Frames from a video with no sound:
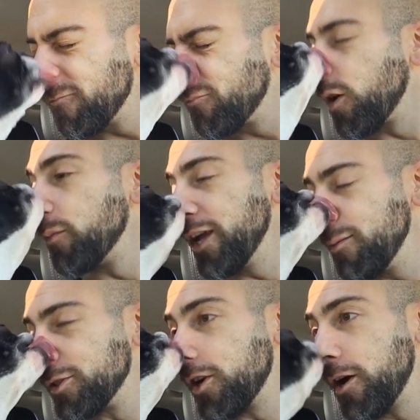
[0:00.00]
from
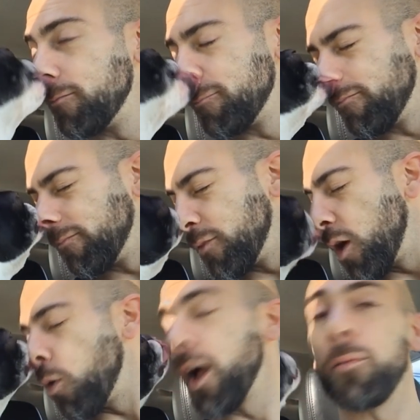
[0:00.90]
Amazon
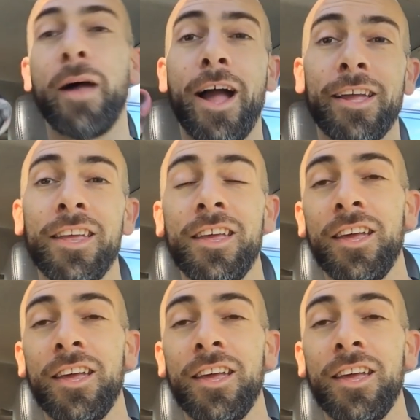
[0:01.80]
a while back,